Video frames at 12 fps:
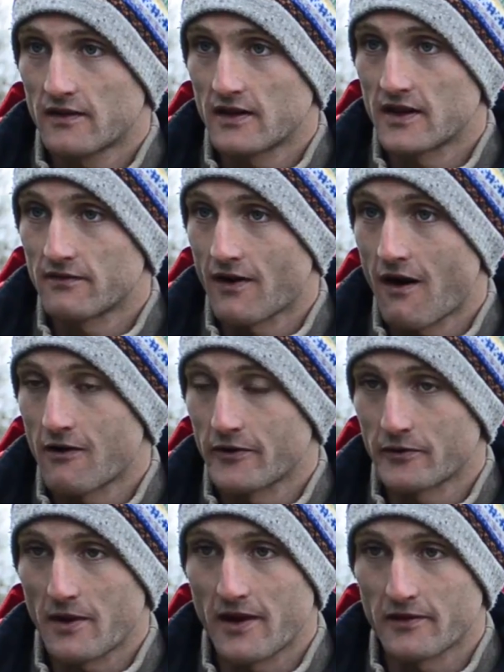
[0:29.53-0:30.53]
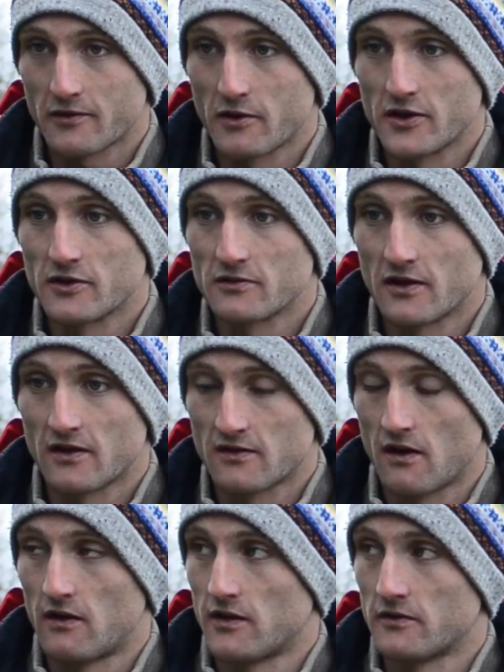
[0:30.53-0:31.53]
Ian Farrell as well. So I knew that
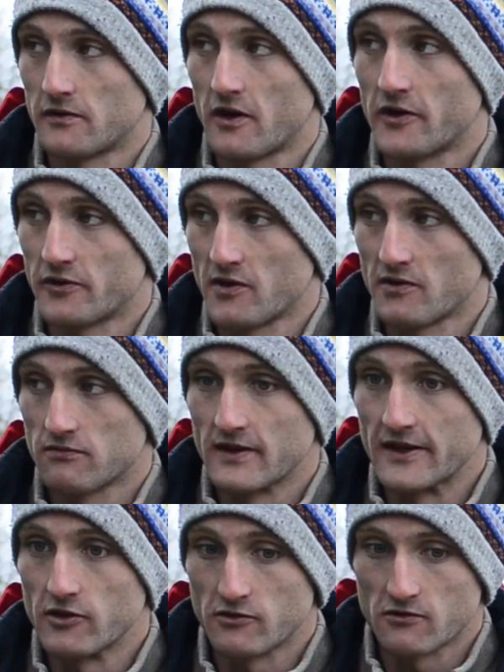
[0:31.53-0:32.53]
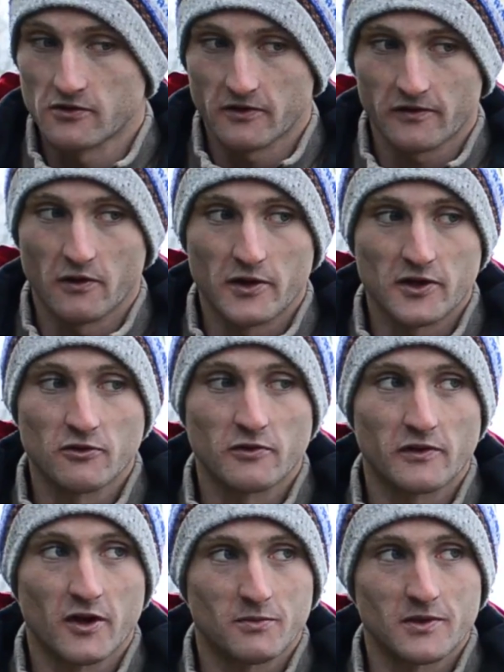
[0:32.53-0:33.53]
all those guys were really good runners. So I knew it
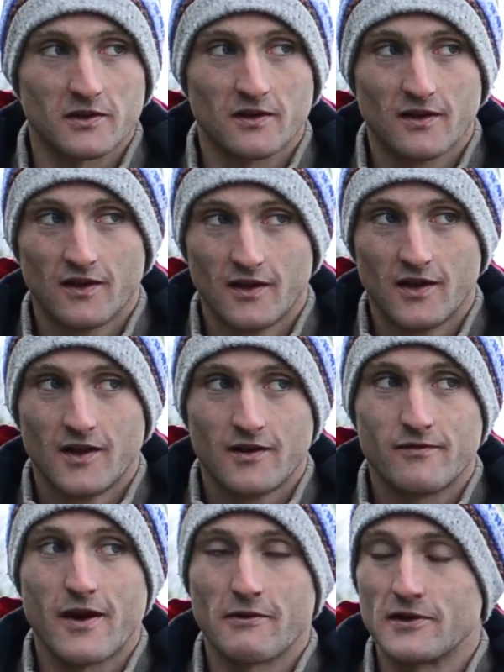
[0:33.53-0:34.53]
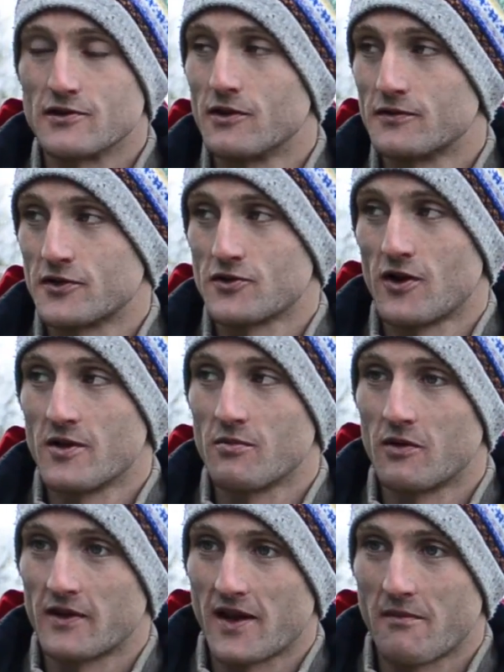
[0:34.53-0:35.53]
was going to be very tough to try and
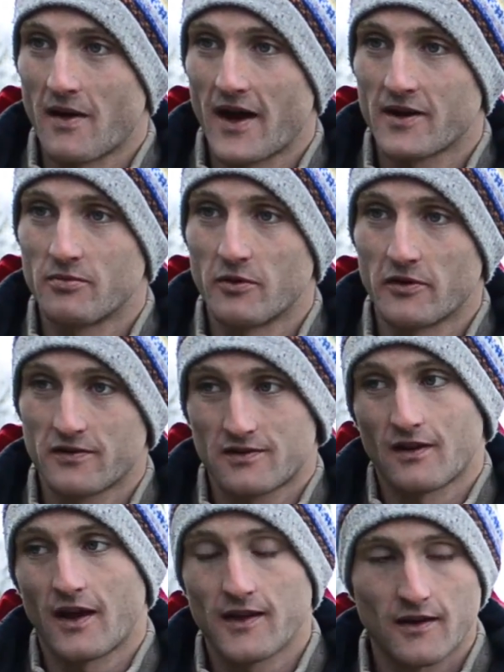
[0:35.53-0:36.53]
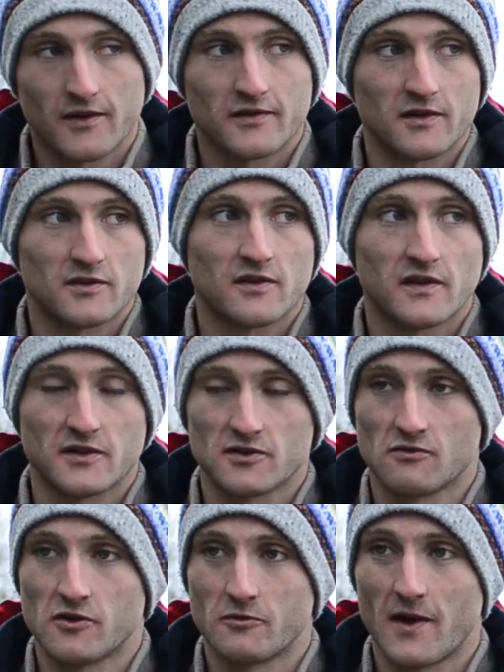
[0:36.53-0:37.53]
pull them back. But I seemed to
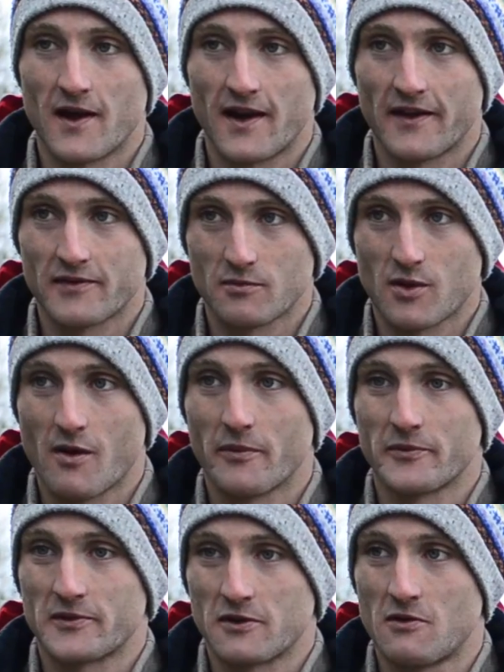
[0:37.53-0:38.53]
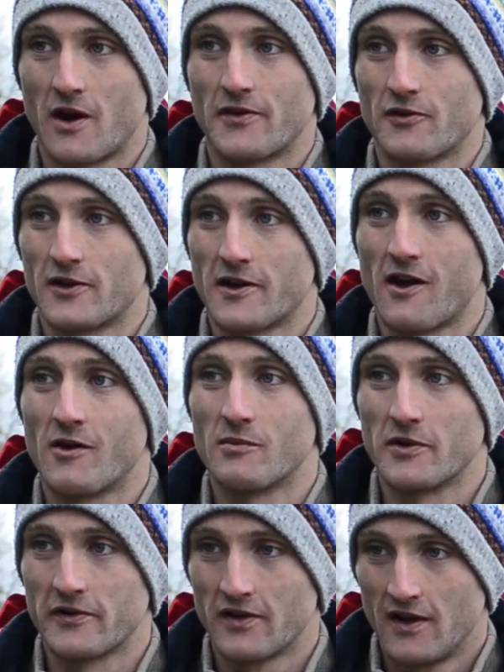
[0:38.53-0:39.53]
run well. I had some problems with the quads early on,
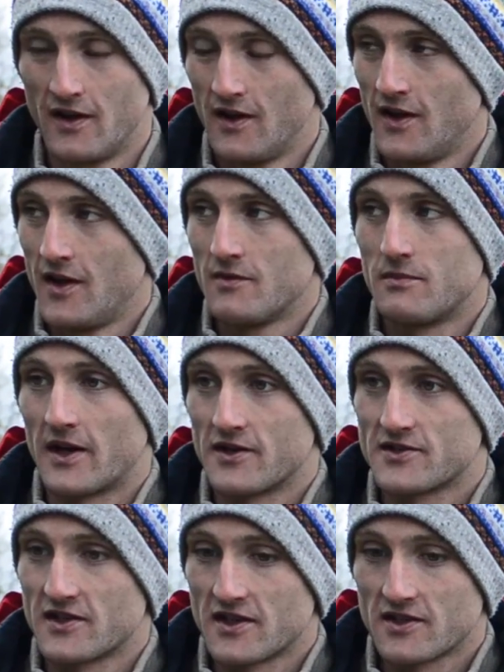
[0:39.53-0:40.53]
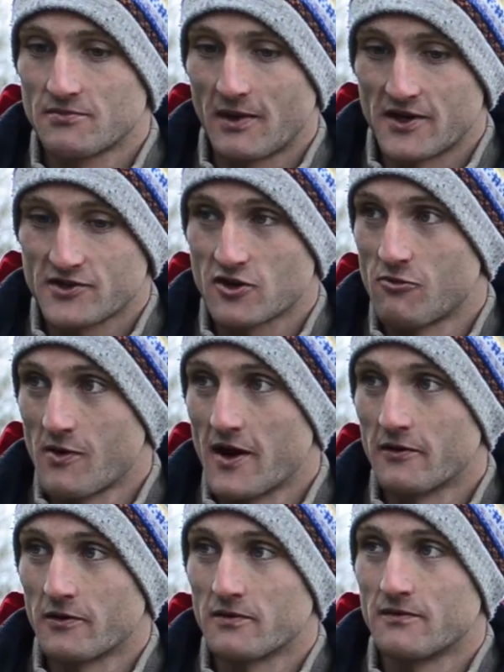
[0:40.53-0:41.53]
but managed to come
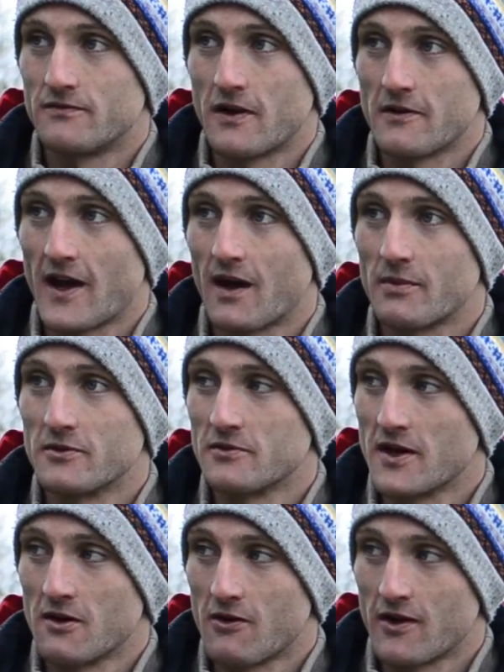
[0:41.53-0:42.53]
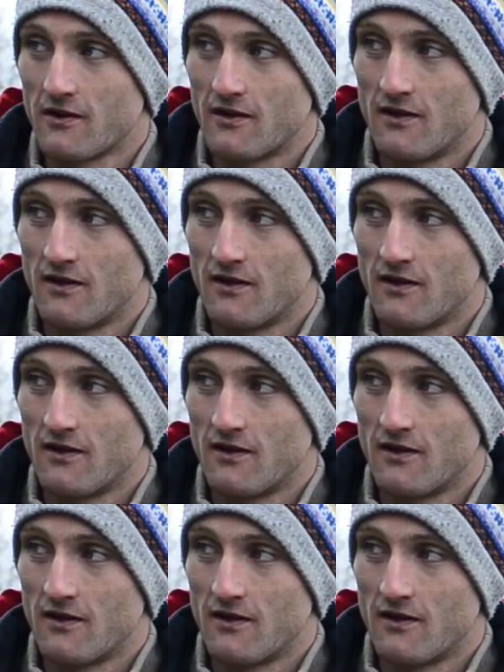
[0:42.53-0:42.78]
around, and very happy with the way around.